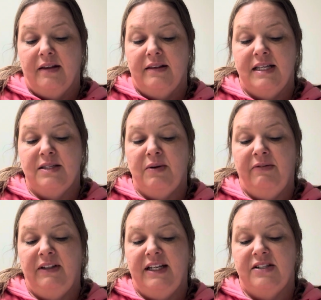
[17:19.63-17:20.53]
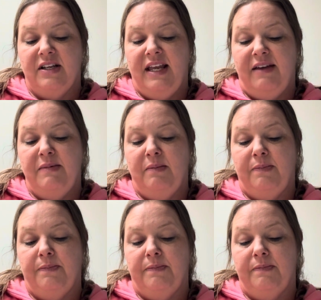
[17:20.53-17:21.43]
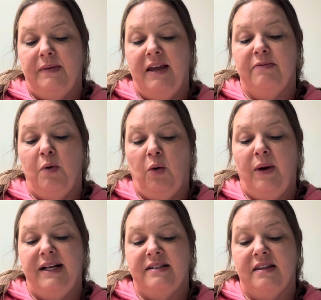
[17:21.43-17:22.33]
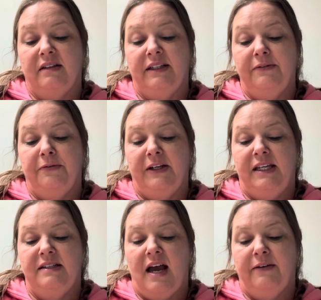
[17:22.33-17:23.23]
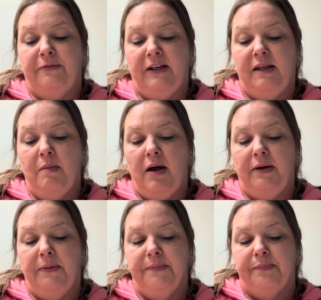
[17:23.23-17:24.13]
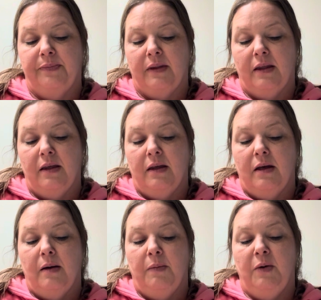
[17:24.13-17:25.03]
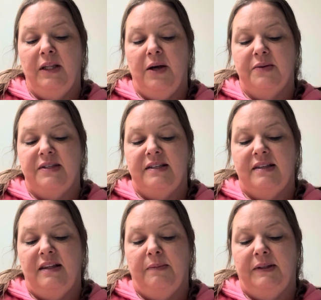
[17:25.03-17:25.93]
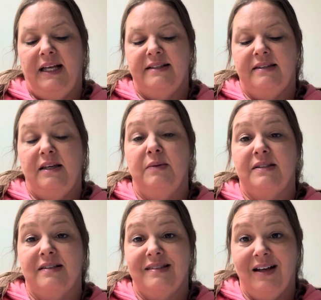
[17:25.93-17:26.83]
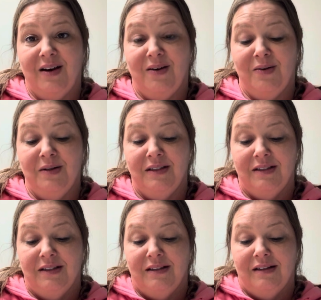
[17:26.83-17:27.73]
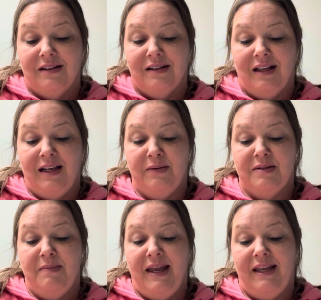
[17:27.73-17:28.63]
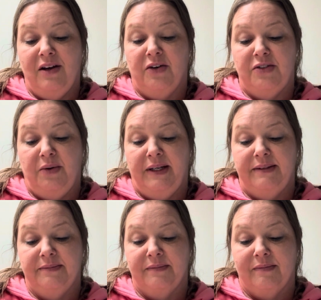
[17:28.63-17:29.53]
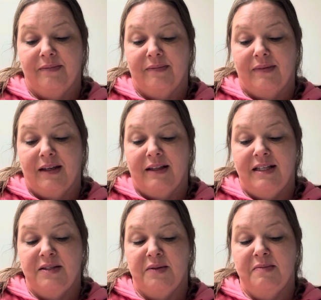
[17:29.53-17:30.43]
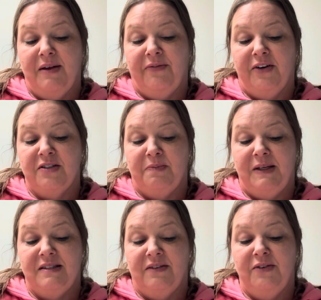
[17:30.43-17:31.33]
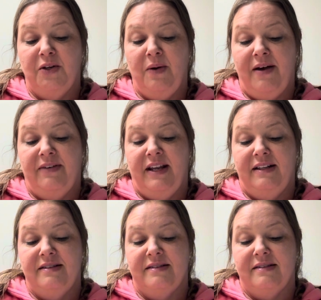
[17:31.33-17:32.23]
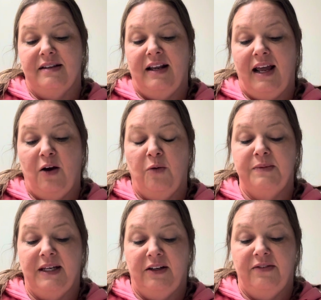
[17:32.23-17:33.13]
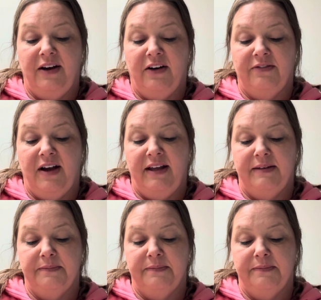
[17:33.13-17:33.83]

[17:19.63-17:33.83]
This revelation gave more weight to the live freaky, die freaky motto. Bugliosi said that Polanski was a sicko, that he was making her do it. This was my first piece of new evidence, and I hoped I could verify it.